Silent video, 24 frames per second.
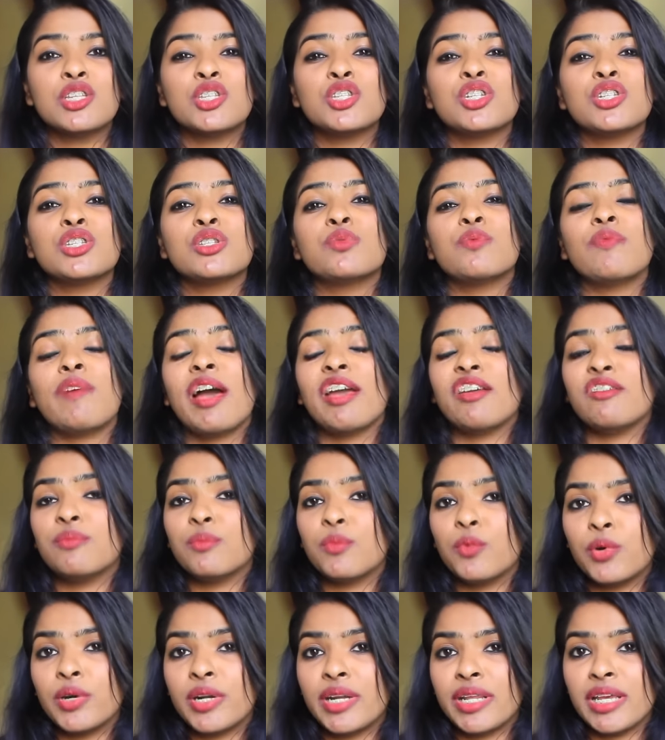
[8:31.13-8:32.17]
Just
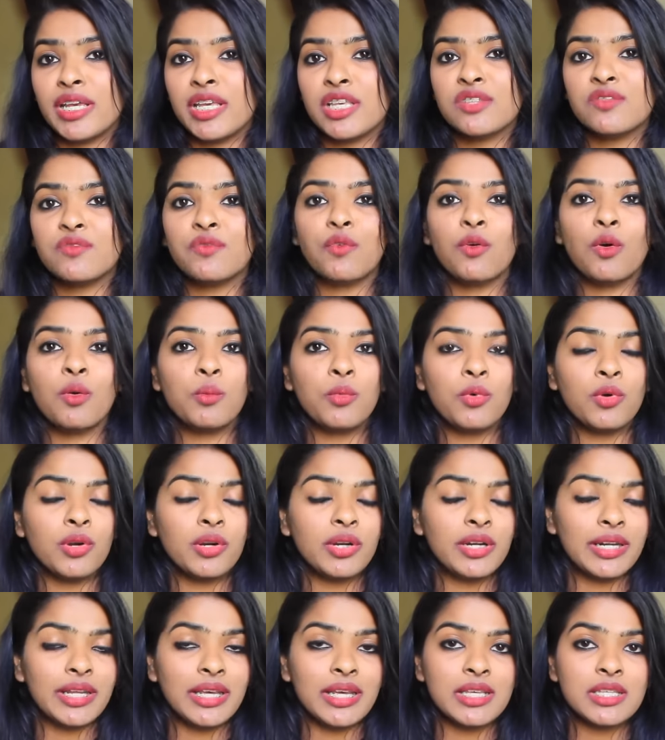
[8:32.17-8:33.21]
5 more days, 4
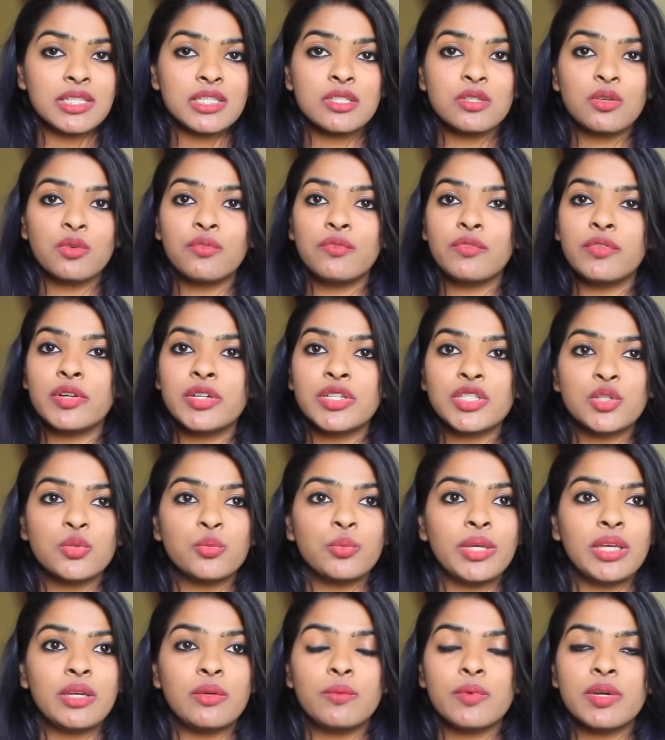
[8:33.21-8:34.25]
more days." So
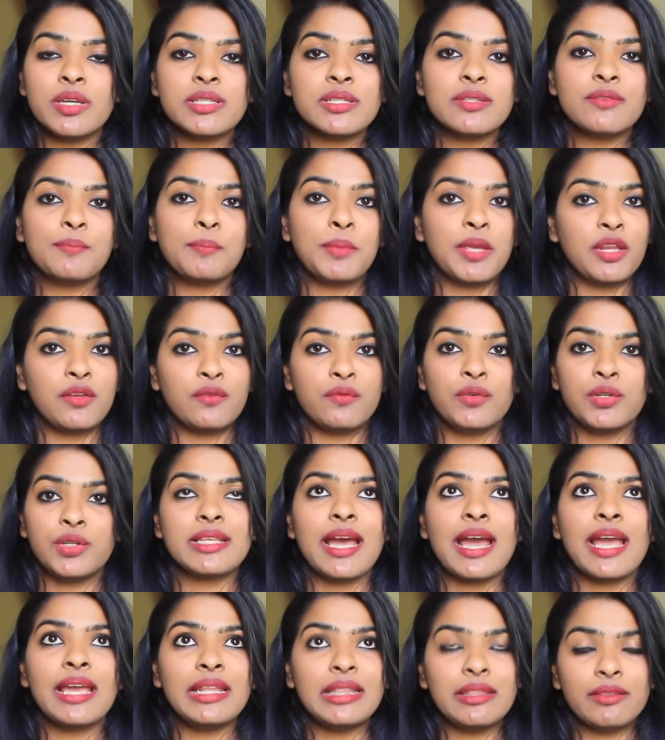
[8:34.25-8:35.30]
first week was
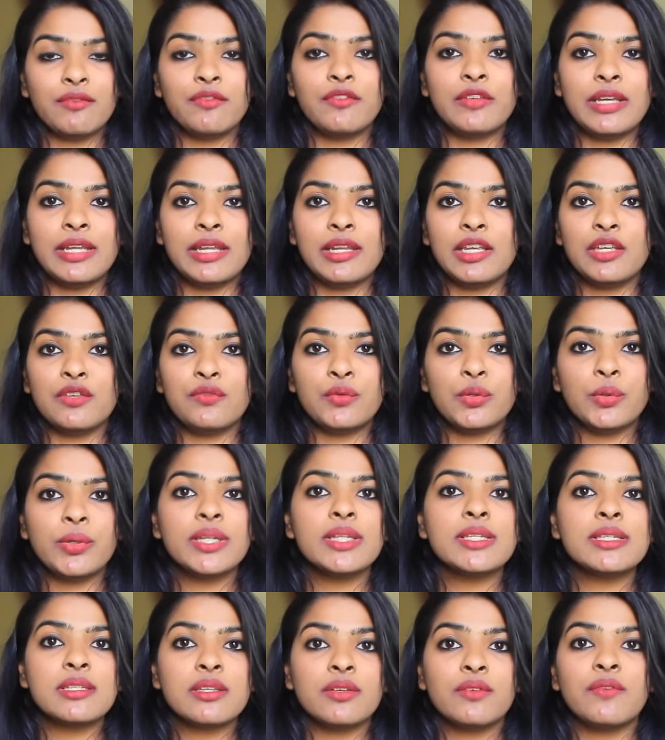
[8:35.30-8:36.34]
painful. I feel if you
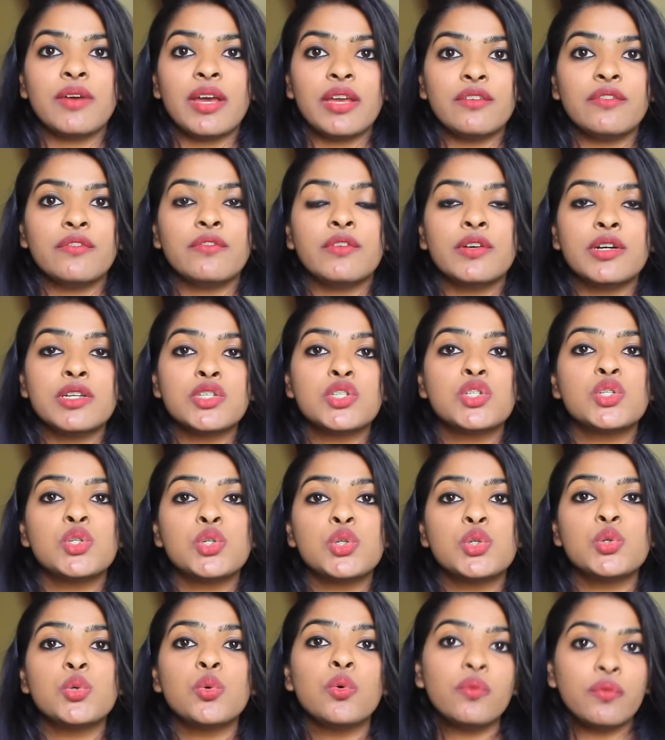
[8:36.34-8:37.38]
can survive first
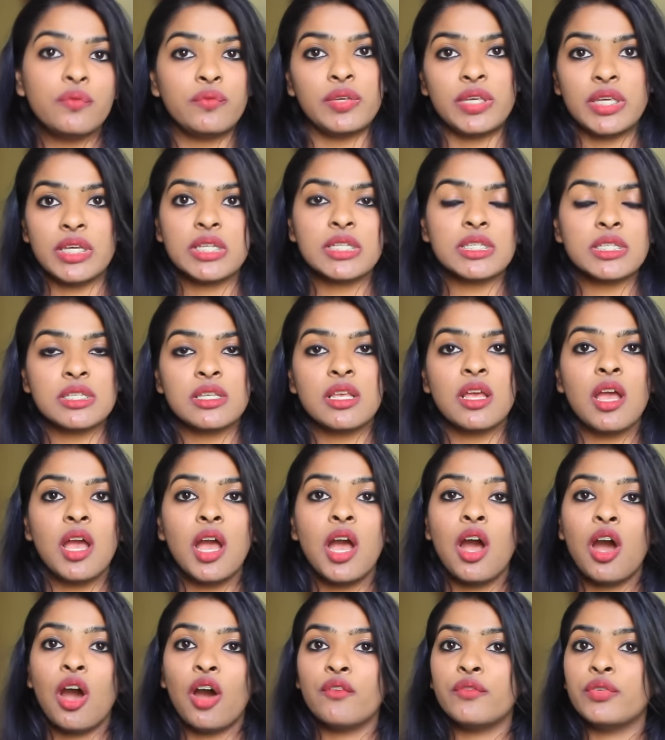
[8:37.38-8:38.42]
2 weeks
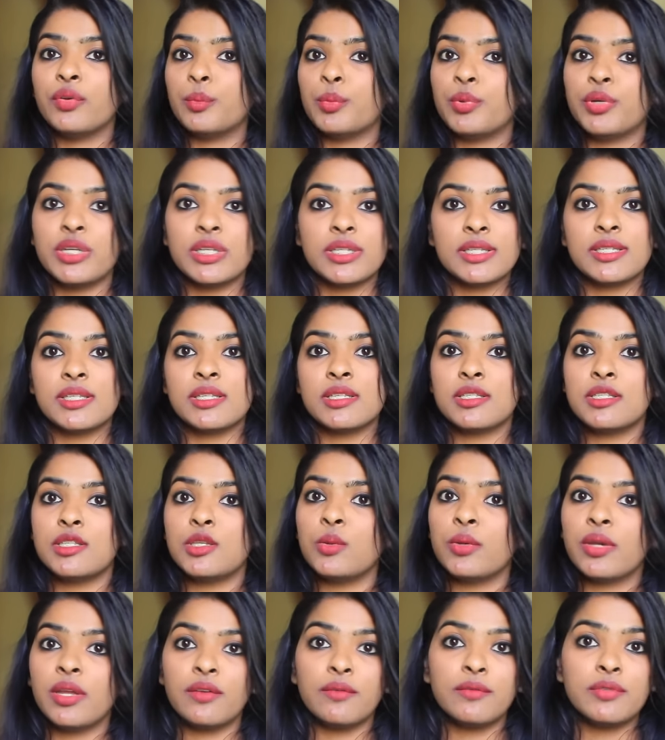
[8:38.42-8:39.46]
of your
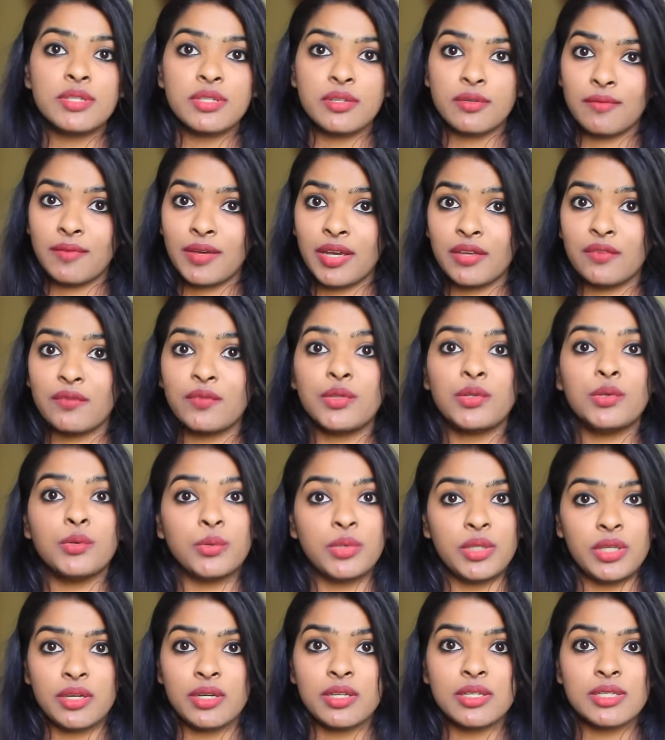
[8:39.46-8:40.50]
braces, you can survive 2
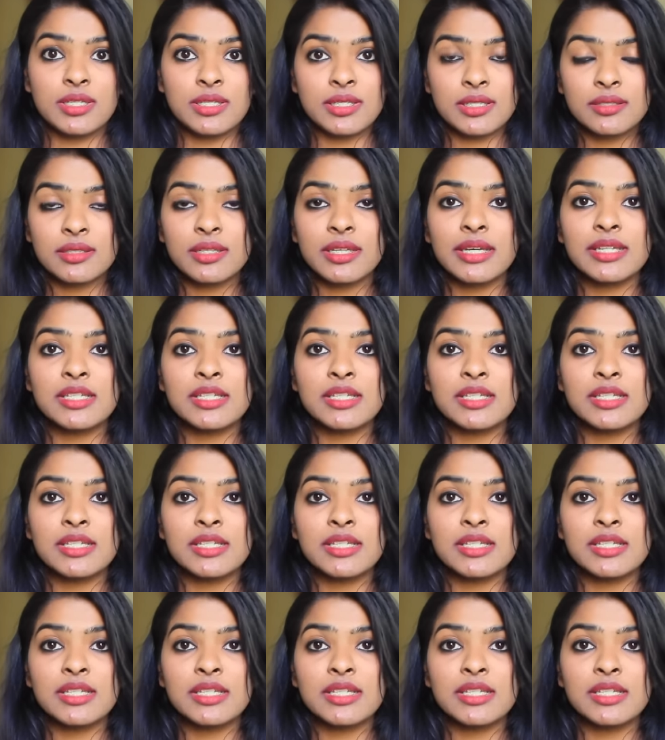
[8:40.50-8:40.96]
years.